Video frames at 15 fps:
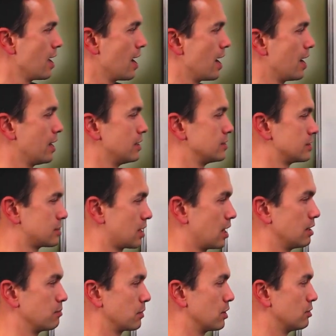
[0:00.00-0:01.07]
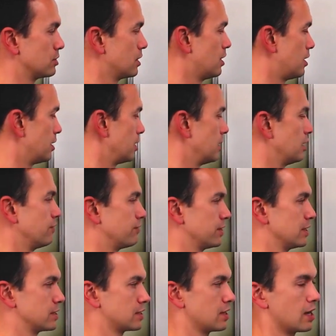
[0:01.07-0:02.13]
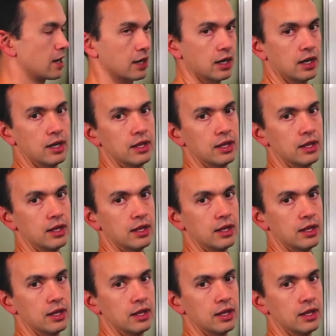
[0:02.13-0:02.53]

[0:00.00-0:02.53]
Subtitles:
as time goes on, and if this stock